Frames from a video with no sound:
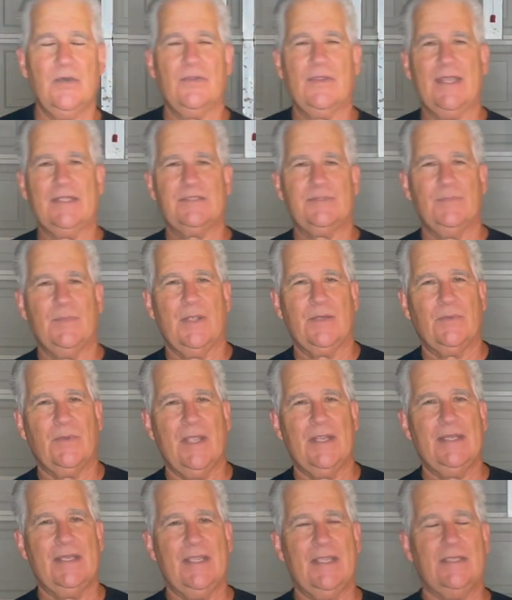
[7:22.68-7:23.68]
That's my
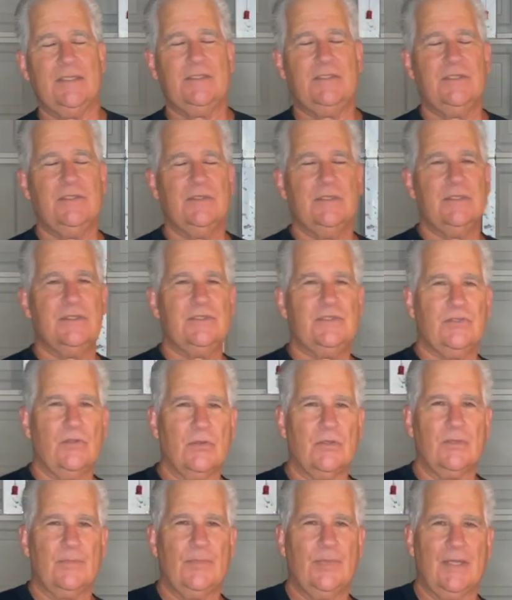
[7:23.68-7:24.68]
right hand to the
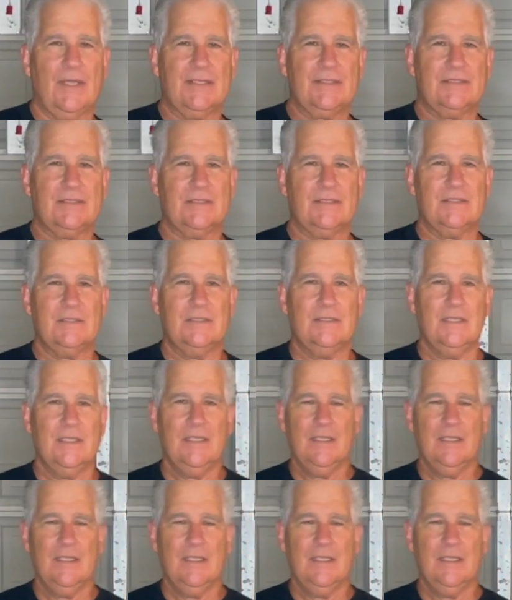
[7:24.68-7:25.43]
solar plexus.